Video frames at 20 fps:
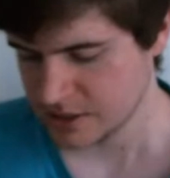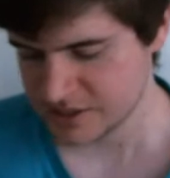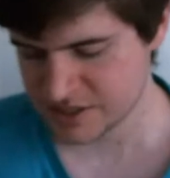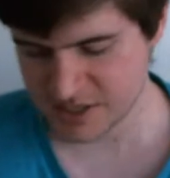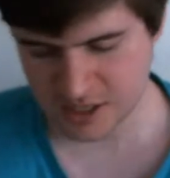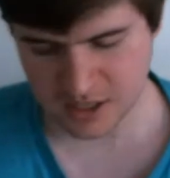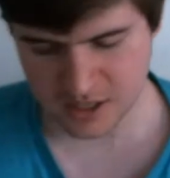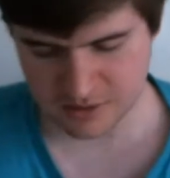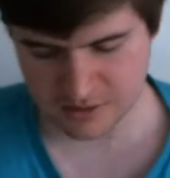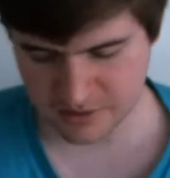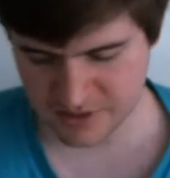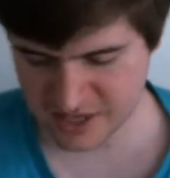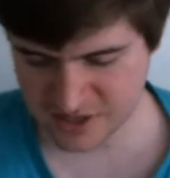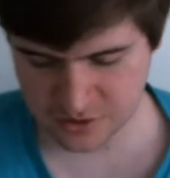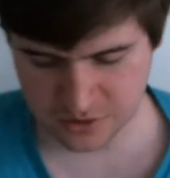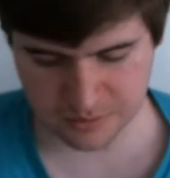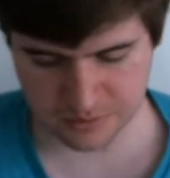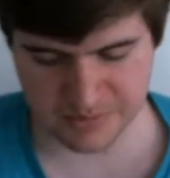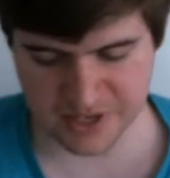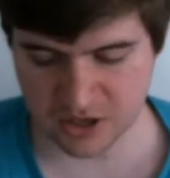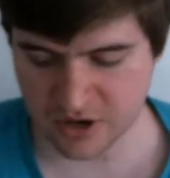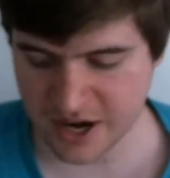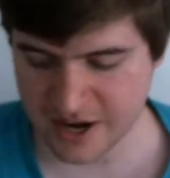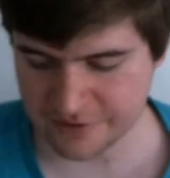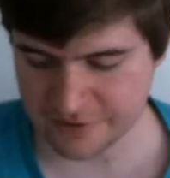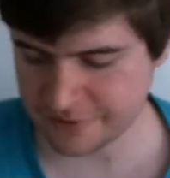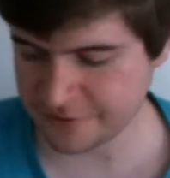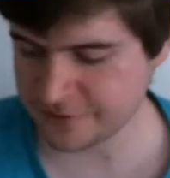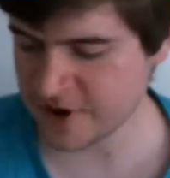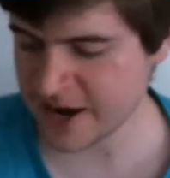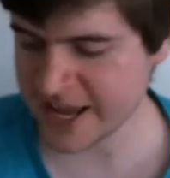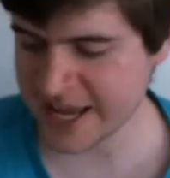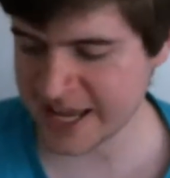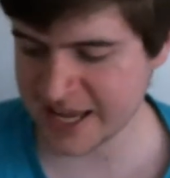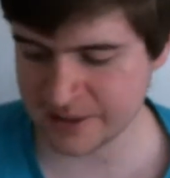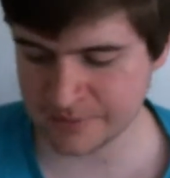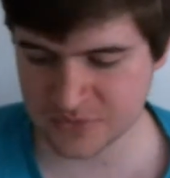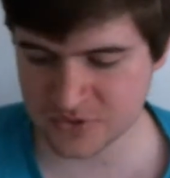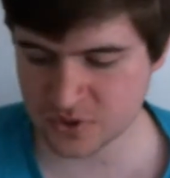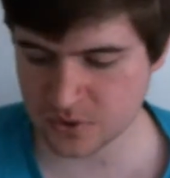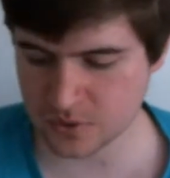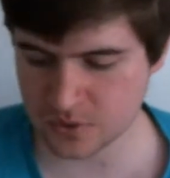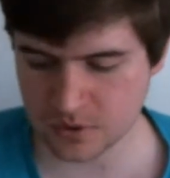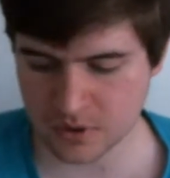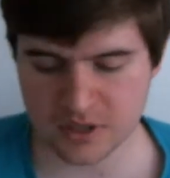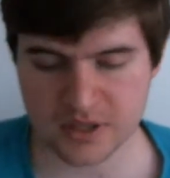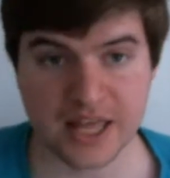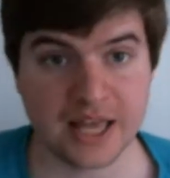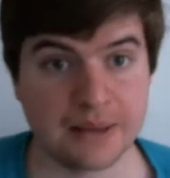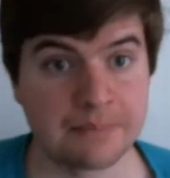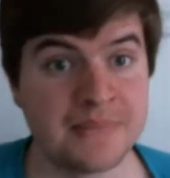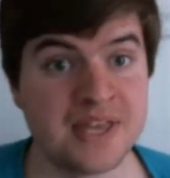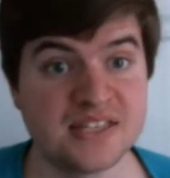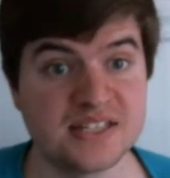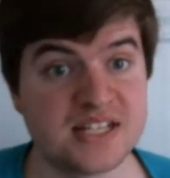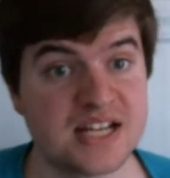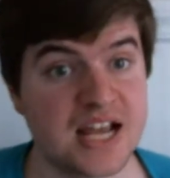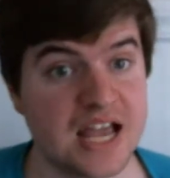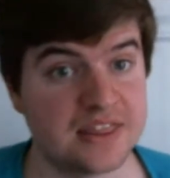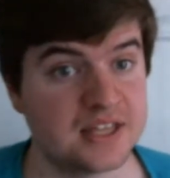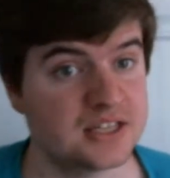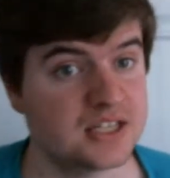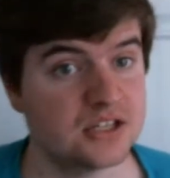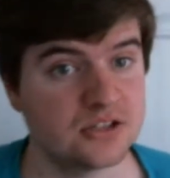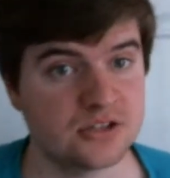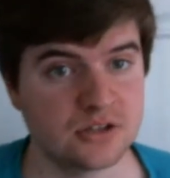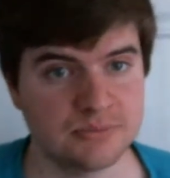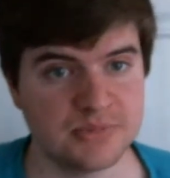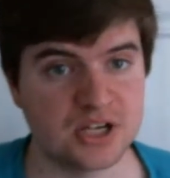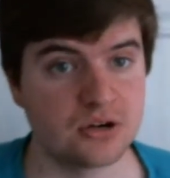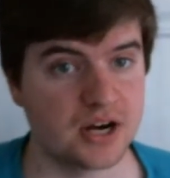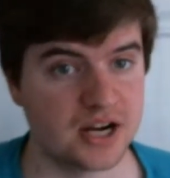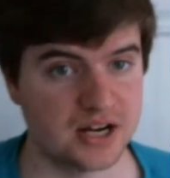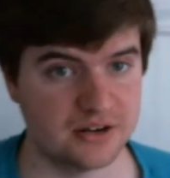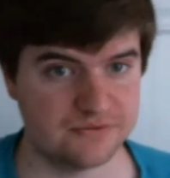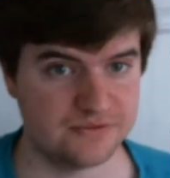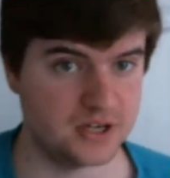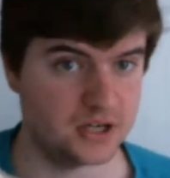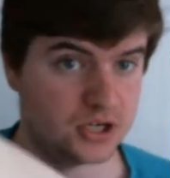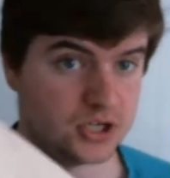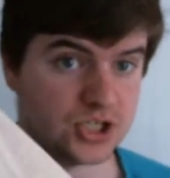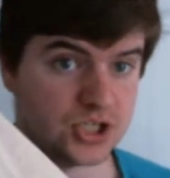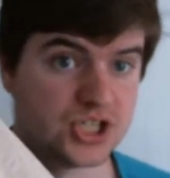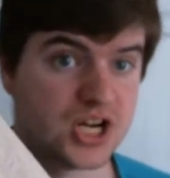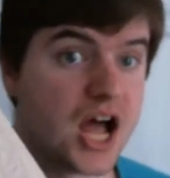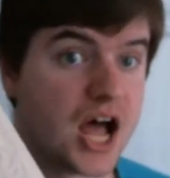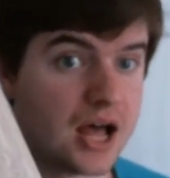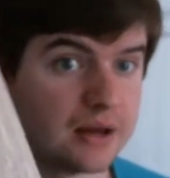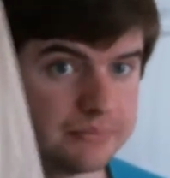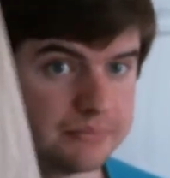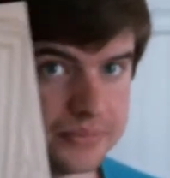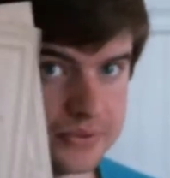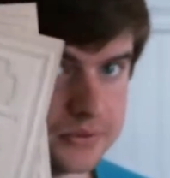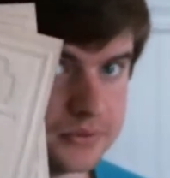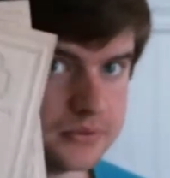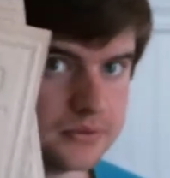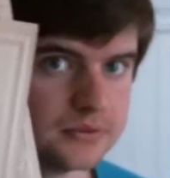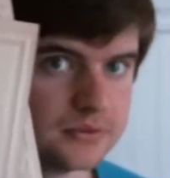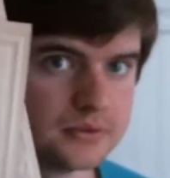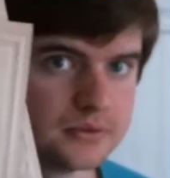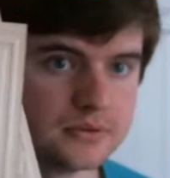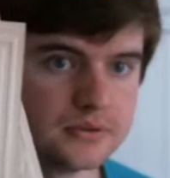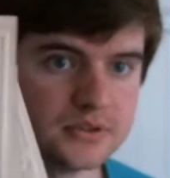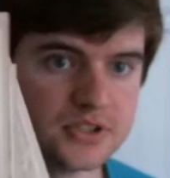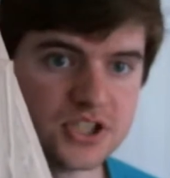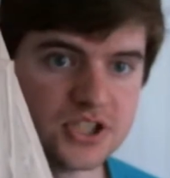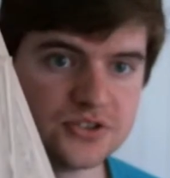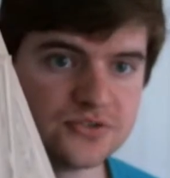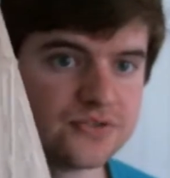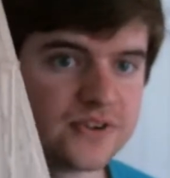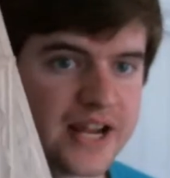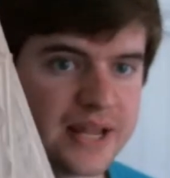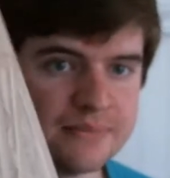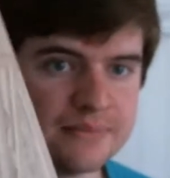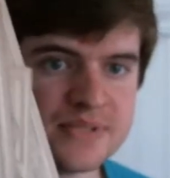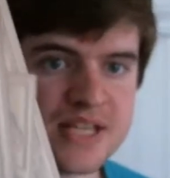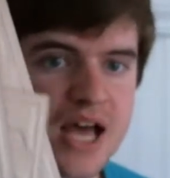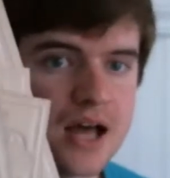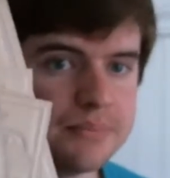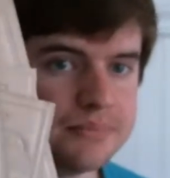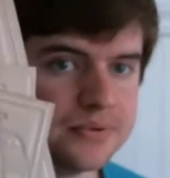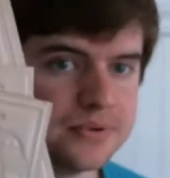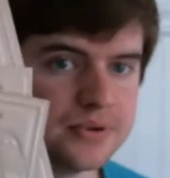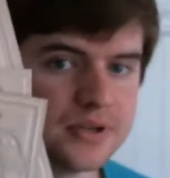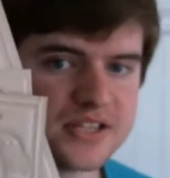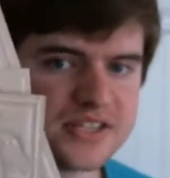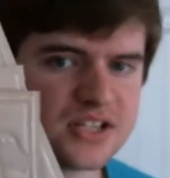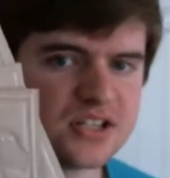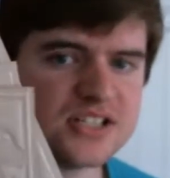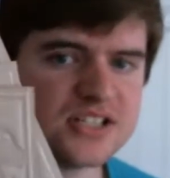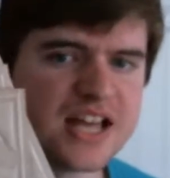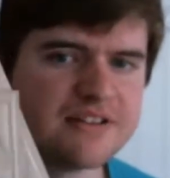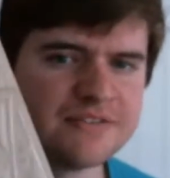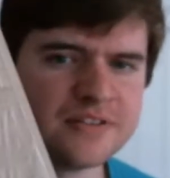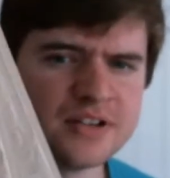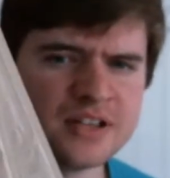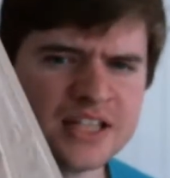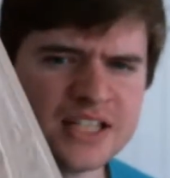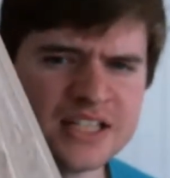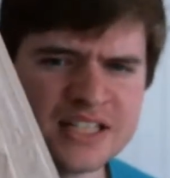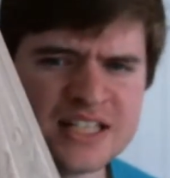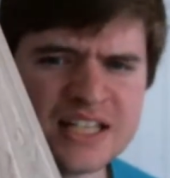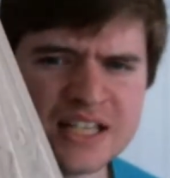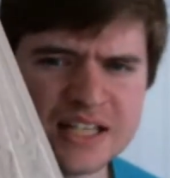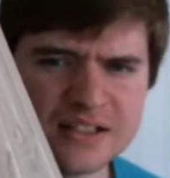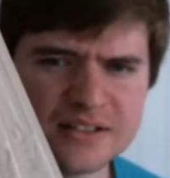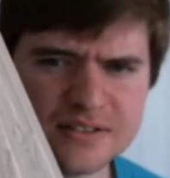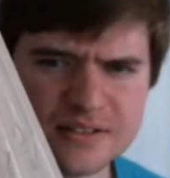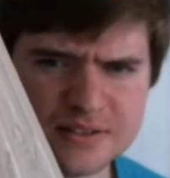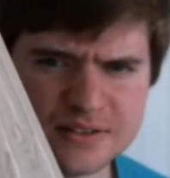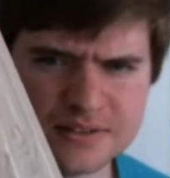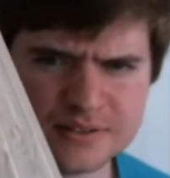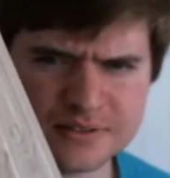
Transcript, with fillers: So there, these would be great framed or like Misty. I think these would be great for your shop, just framed up because they're definitely neat.